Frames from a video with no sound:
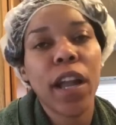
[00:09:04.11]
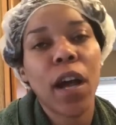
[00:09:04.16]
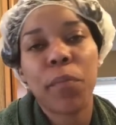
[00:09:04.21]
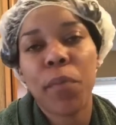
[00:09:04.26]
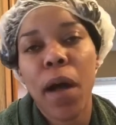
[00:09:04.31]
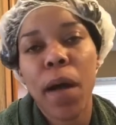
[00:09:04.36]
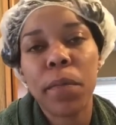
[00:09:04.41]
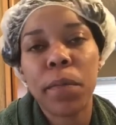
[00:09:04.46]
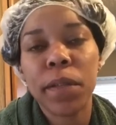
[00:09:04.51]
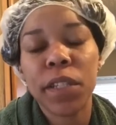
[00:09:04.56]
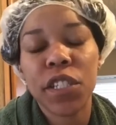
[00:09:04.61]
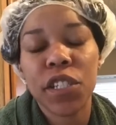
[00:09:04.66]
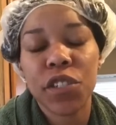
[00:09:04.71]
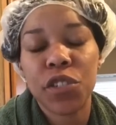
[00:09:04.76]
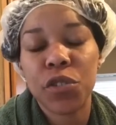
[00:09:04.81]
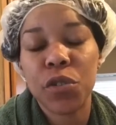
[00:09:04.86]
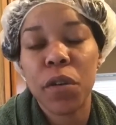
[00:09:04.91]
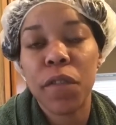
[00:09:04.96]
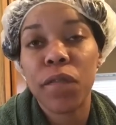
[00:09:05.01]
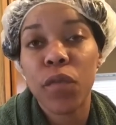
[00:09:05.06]
I'll probably
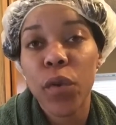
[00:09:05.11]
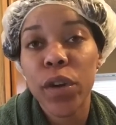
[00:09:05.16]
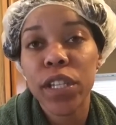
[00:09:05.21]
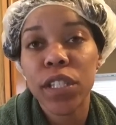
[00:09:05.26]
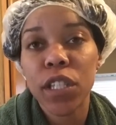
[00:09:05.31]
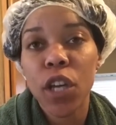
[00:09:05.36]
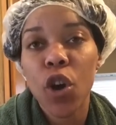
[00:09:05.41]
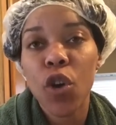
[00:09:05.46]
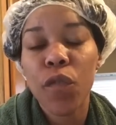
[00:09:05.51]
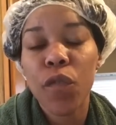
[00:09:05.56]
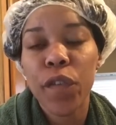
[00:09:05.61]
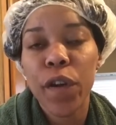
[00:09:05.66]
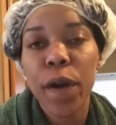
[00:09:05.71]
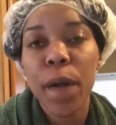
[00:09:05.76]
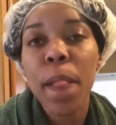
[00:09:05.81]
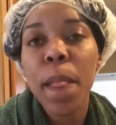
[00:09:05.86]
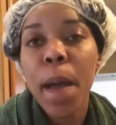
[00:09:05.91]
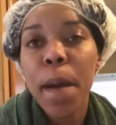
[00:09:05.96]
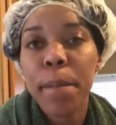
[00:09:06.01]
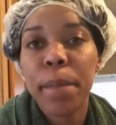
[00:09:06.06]
just do a voiceover,
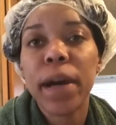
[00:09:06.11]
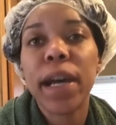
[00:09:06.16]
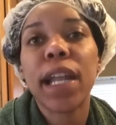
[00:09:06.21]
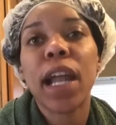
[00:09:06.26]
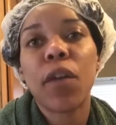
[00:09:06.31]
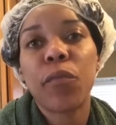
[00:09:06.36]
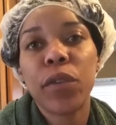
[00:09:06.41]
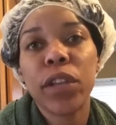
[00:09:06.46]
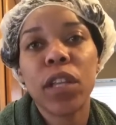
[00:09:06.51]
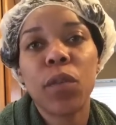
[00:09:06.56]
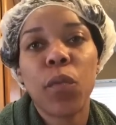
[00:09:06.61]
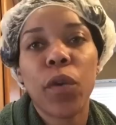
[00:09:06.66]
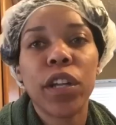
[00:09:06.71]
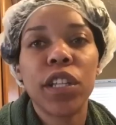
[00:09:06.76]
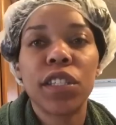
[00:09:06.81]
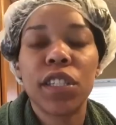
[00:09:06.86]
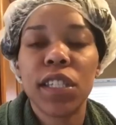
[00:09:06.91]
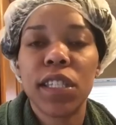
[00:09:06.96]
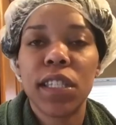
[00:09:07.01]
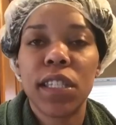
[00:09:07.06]
but I really
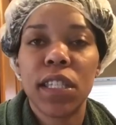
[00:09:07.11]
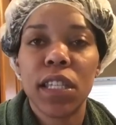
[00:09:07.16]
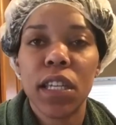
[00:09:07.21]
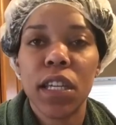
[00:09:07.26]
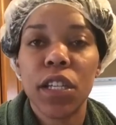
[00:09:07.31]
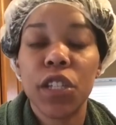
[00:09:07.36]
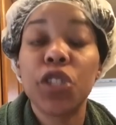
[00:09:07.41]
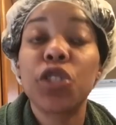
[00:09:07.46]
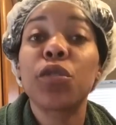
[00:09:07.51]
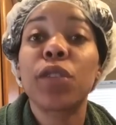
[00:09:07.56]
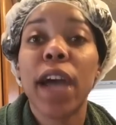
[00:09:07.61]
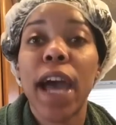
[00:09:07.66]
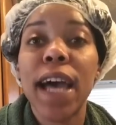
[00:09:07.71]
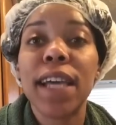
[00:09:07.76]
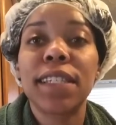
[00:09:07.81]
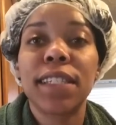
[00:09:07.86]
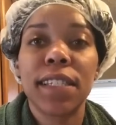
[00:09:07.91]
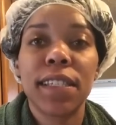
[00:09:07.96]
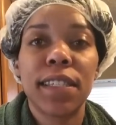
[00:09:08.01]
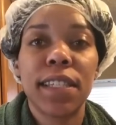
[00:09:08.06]
wanted to see you
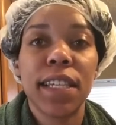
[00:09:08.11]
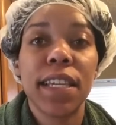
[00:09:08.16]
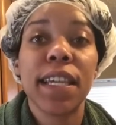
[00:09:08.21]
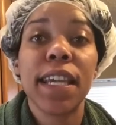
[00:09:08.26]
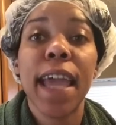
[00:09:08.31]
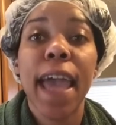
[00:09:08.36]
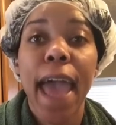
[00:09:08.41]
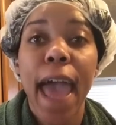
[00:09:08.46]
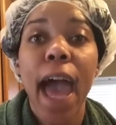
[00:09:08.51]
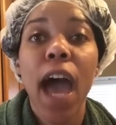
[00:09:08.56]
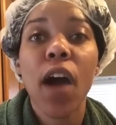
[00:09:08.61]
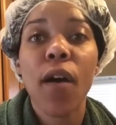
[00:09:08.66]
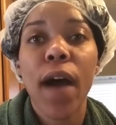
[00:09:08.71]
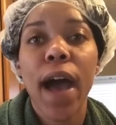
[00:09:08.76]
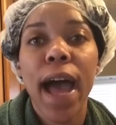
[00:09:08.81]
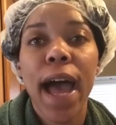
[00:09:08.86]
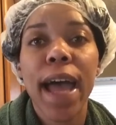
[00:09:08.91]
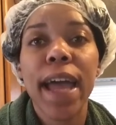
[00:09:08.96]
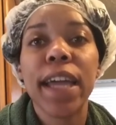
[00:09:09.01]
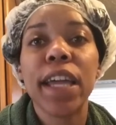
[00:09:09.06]
guys to see how
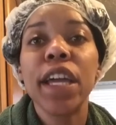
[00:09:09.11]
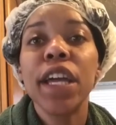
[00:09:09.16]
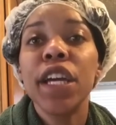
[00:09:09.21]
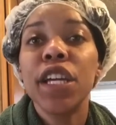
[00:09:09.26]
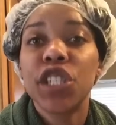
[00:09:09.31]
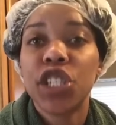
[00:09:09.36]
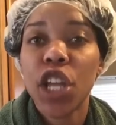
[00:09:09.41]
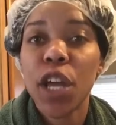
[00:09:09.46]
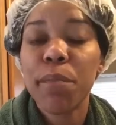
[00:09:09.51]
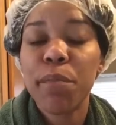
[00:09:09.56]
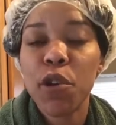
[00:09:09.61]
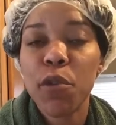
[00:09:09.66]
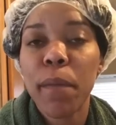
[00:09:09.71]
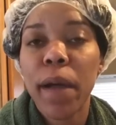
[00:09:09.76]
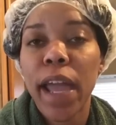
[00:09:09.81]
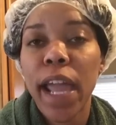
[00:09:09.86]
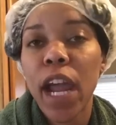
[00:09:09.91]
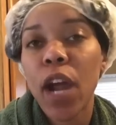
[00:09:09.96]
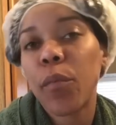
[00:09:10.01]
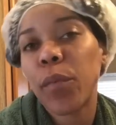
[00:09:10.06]
I shampoo
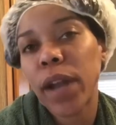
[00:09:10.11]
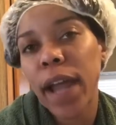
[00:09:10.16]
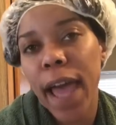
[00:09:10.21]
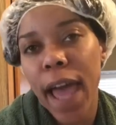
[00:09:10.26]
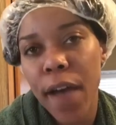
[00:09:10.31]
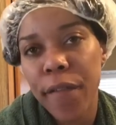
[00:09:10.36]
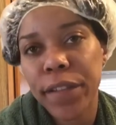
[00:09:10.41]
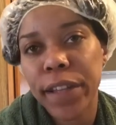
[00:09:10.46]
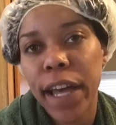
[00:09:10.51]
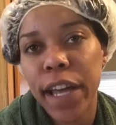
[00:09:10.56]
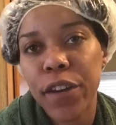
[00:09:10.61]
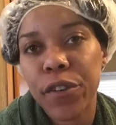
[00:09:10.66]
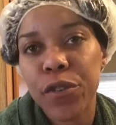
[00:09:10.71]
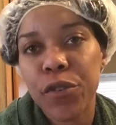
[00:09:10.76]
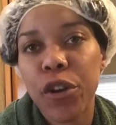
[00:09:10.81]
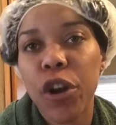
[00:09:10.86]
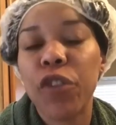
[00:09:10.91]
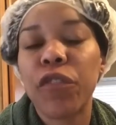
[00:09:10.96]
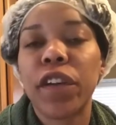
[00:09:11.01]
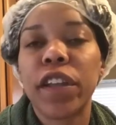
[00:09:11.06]
my hair when I have a lot of new
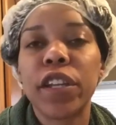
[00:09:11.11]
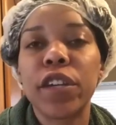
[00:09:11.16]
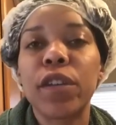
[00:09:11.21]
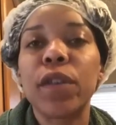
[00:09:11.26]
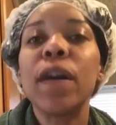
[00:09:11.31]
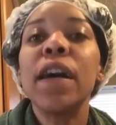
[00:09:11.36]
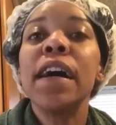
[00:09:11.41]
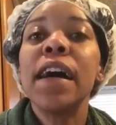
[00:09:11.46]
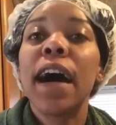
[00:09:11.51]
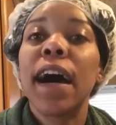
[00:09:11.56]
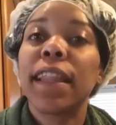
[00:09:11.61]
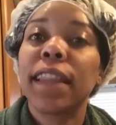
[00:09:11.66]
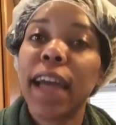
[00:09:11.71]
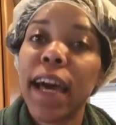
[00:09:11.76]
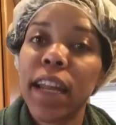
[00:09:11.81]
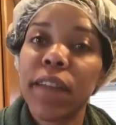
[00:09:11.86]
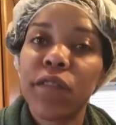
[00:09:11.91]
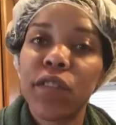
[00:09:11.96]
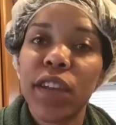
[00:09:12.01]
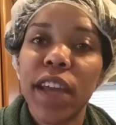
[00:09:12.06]
growth. I know a
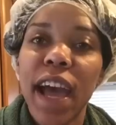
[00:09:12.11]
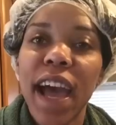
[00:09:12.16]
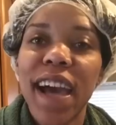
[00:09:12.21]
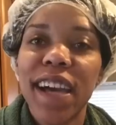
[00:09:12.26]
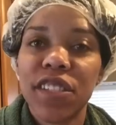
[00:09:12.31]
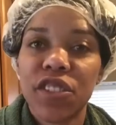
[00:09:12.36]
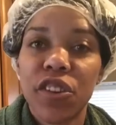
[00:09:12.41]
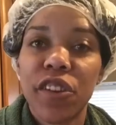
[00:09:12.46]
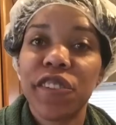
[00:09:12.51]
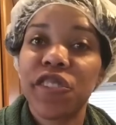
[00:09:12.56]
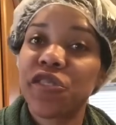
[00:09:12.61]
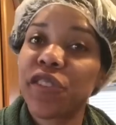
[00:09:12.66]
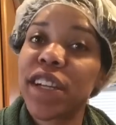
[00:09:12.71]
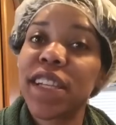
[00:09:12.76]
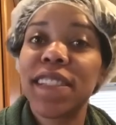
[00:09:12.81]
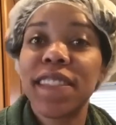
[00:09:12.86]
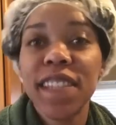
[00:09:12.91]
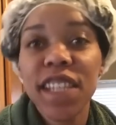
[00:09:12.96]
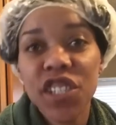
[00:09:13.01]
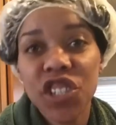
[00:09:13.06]
lot of you guys are
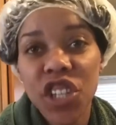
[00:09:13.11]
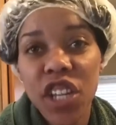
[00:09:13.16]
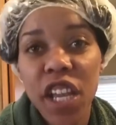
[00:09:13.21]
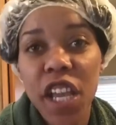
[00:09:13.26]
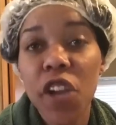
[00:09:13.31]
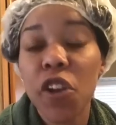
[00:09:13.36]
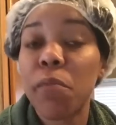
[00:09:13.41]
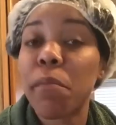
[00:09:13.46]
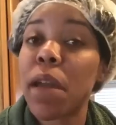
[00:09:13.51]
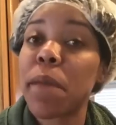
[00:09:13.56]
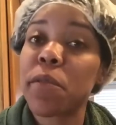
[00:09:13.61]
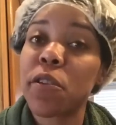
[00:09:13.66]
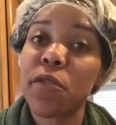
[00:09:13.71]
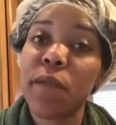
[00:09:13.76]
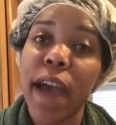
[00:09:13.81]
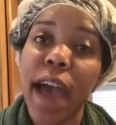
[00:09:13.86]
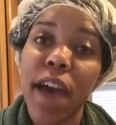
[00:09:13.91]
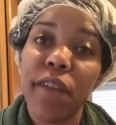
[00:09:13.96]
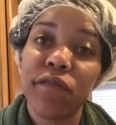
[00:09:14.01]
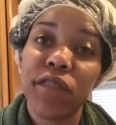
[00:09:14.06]
transitioning, or maybe you
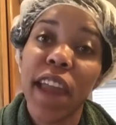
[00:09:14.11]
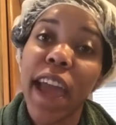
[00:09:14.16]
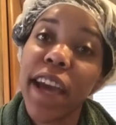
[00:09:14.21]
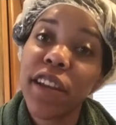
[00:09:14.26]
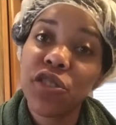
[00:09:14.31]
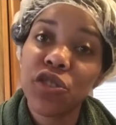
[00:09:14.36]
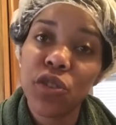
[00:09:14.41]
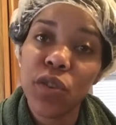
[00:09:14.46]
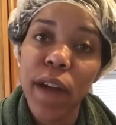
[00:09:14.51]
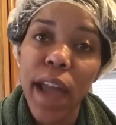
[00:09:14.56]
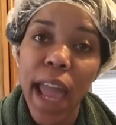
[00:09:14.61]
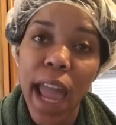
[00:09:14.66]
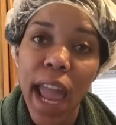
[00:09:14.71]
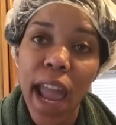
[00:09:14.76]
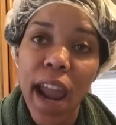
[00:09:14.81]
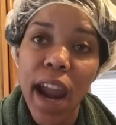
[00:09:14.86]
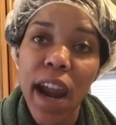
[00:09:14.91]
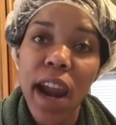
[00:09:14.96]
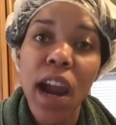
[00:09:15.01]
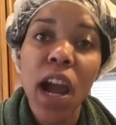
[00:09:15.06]
have natural
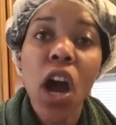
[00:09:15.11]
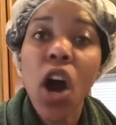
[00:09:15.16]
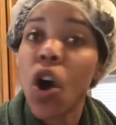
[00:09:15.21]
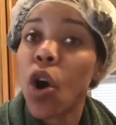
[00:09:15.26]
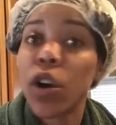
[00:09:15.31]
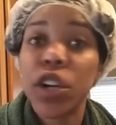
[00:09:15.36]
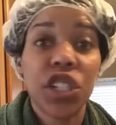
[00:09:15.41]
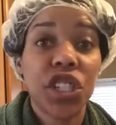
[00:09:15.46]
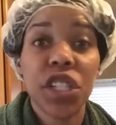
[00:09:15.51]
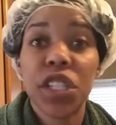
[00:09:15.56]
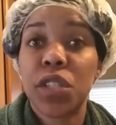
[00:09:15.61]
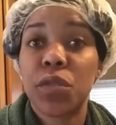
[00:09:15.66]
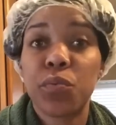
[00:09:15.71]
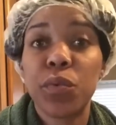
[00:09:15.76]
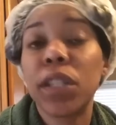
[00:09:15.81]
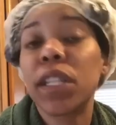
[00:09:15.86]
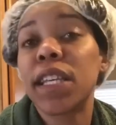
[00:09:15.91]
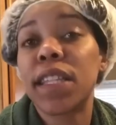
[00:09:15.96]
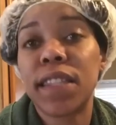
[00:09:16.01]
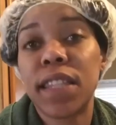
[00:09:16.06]
hair, or just
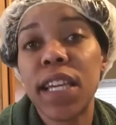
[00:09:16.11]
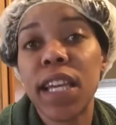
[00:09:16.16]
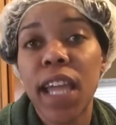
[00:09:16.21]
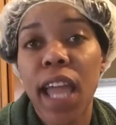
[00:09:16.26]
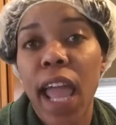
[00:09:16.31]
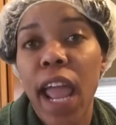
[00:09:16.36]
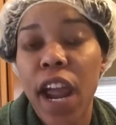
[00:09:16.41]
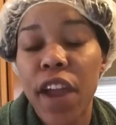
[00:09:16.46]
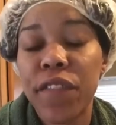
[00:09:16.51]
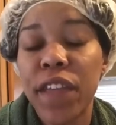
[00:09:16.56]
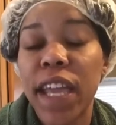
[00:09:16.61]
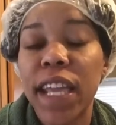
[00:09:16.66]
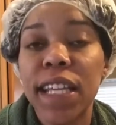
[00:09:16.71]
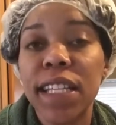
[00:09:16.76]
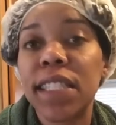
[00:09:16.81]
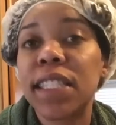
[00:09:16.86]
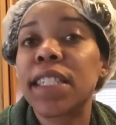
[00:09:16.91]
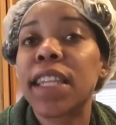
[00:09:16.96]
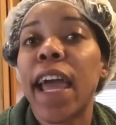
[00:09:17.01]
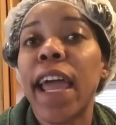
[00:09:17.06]
really thick hair that
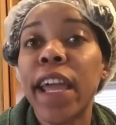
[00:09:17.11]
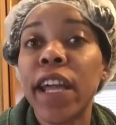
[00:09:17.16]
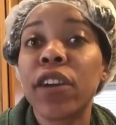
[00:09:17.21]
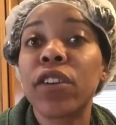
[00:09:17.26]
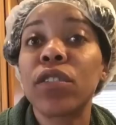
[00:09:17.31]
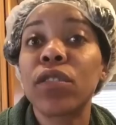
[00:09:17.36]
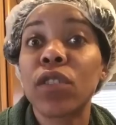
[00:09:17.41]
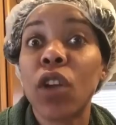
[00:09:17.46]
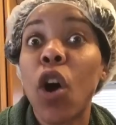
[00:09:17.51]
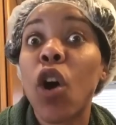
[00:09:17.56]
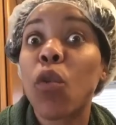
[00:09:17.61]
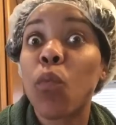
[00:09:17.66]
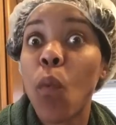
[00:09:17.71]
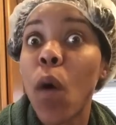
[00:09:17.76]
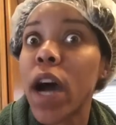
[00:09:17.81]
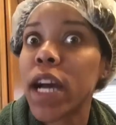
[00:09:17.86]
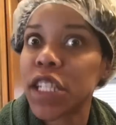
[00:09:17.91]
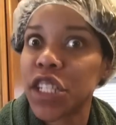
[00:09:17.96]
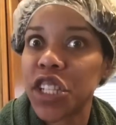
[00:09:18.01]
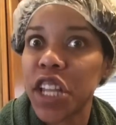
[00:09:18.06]
gets tangled on
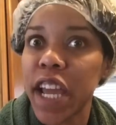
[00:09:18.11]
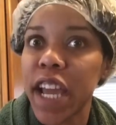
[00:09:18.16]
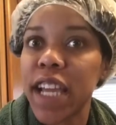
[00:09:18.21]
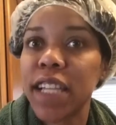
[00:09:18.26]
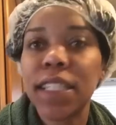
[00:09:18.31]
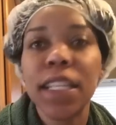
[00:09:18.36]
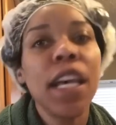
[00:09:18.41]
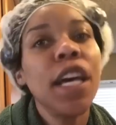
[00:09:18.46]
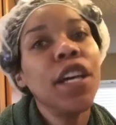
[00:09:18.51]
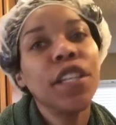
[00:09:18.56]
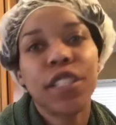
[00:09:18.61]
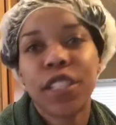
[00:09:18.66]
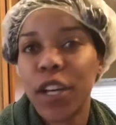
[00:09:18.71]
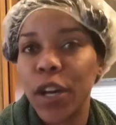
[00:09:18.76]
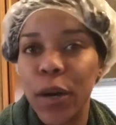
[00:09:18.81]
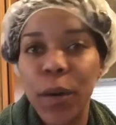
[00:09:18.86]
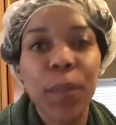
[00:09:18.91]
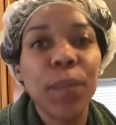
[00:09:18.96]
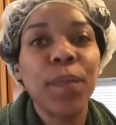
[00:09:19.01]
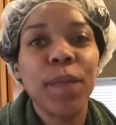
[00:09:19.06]
wash days.
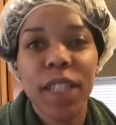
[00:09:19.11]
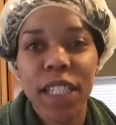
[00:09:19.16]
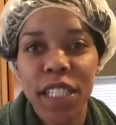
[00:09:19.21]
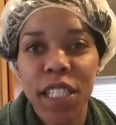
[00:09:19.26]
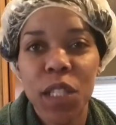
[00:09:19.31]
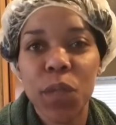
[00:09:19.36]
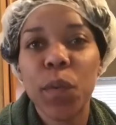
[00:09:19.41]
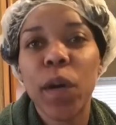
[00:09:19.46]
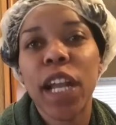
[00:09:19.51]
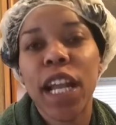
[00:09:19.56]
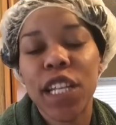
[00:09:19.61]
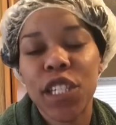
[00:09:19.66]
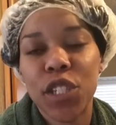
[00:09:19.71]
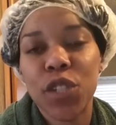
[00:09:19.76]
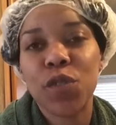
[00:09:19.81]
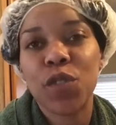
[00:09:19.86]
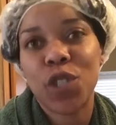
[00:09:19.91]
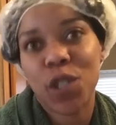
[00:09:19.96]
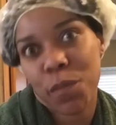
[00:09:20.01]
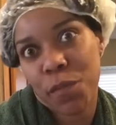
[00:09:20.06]
So this is what I
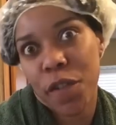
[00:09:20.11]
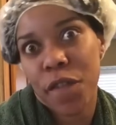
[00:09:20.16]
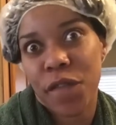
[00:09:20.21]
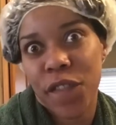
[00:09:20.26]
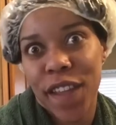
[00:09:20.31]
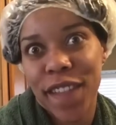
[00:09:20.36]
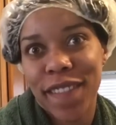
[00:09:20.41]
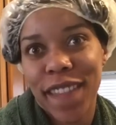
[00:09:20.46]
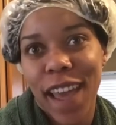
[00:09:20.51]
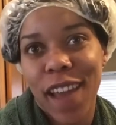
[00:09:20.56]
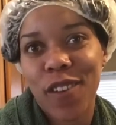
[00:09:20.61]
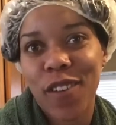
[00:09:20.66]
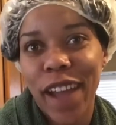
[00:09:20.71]
do to prevent that.